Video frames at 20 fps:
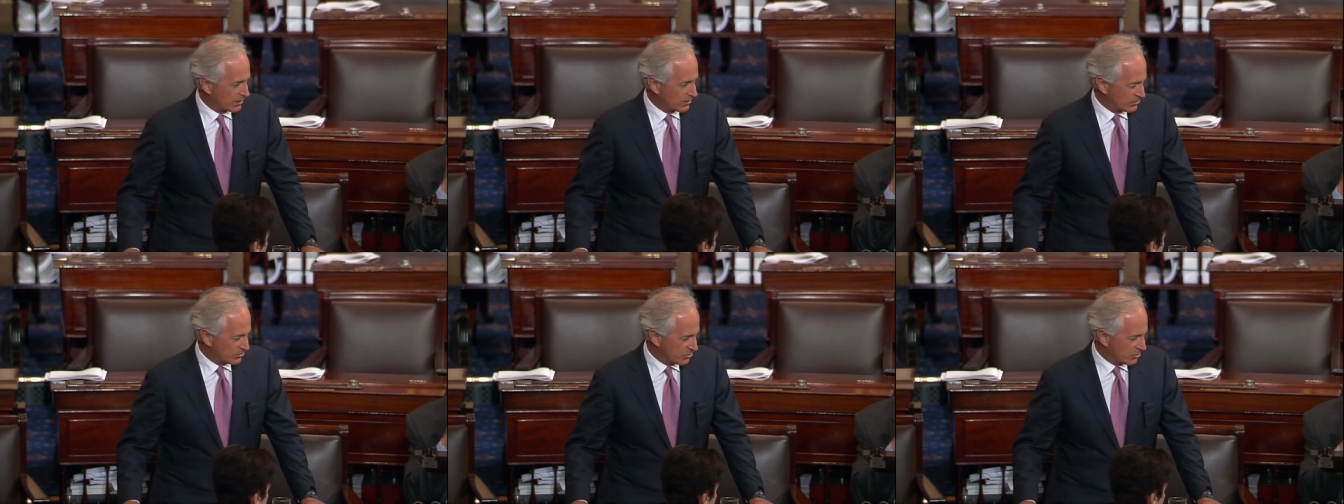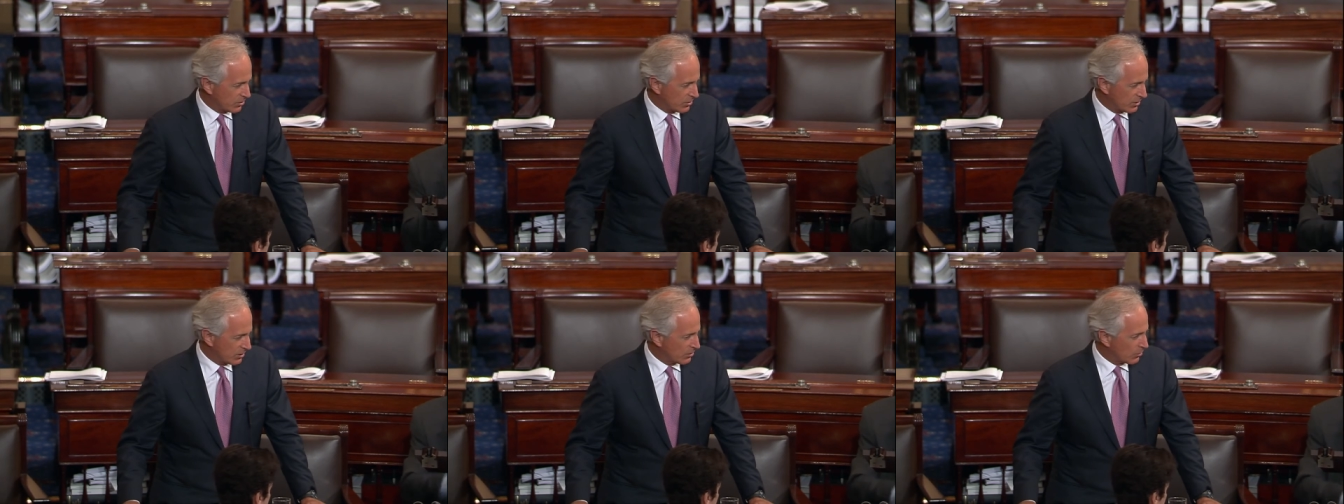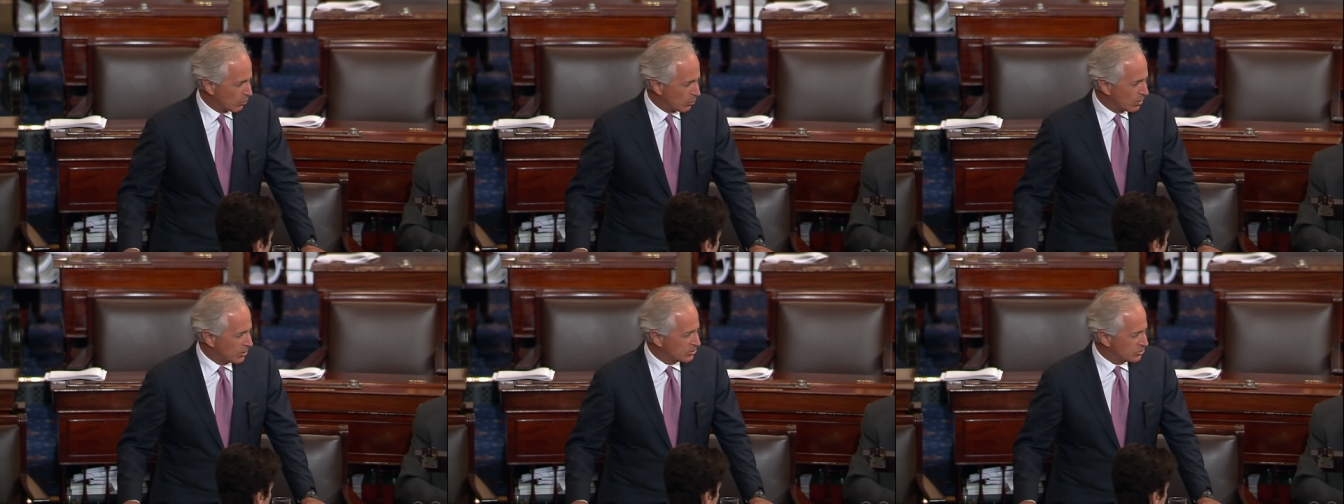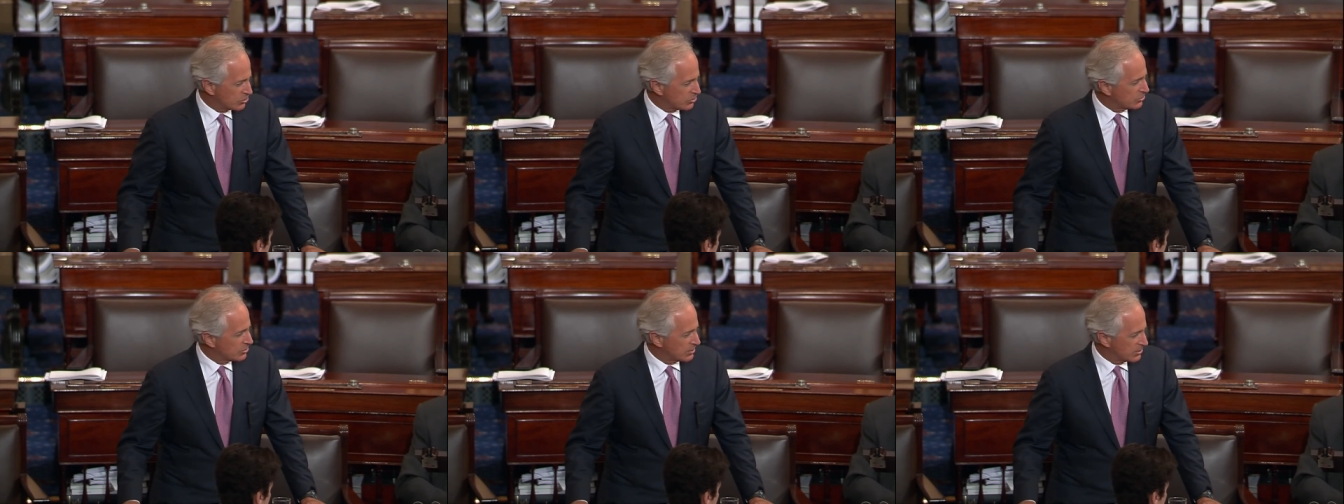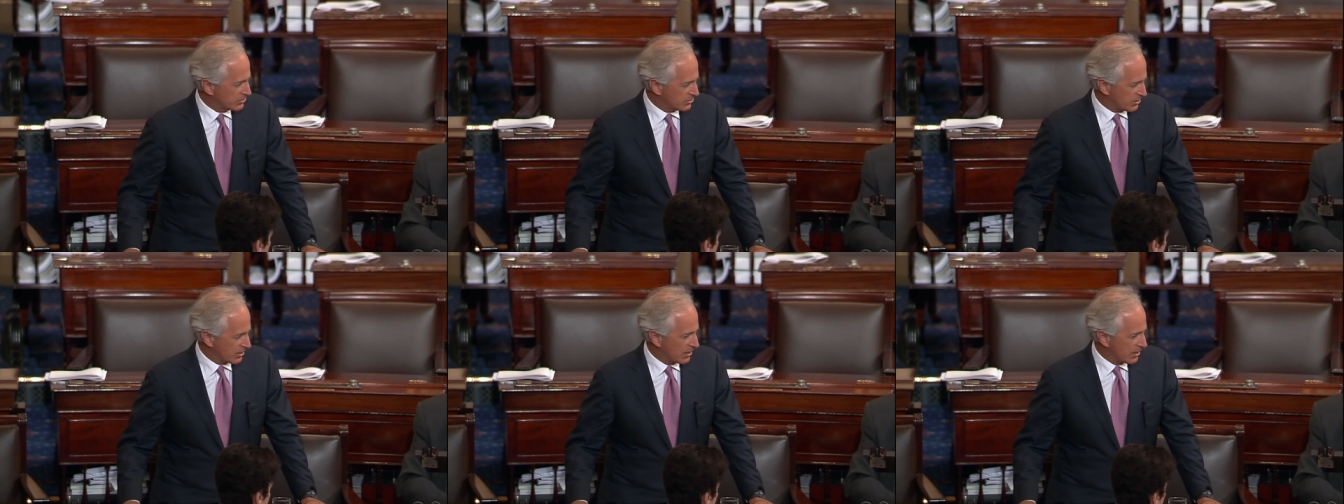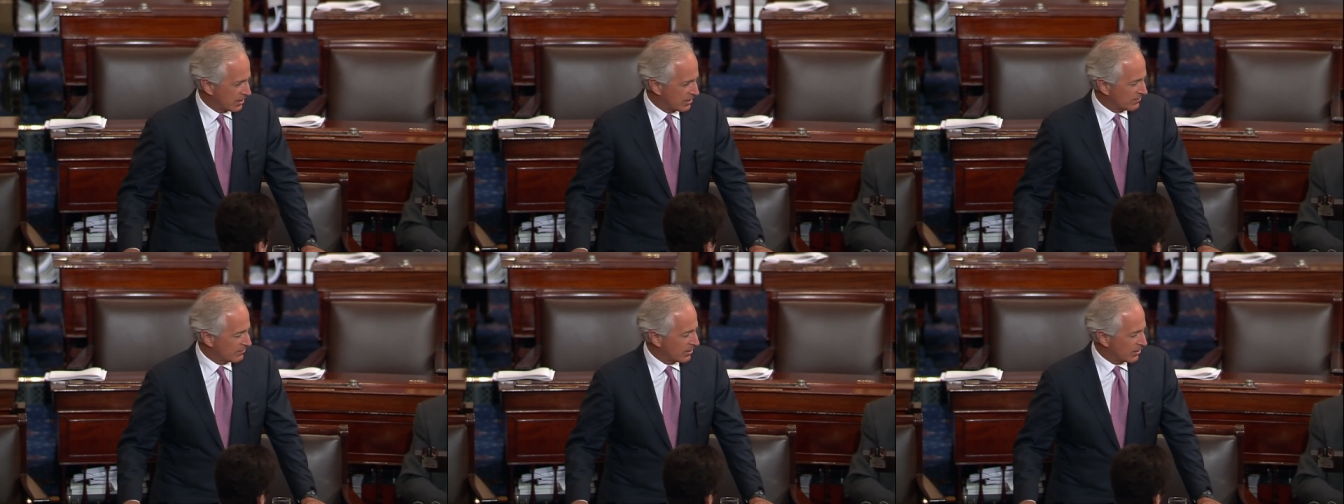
and certainly the ones you just gave.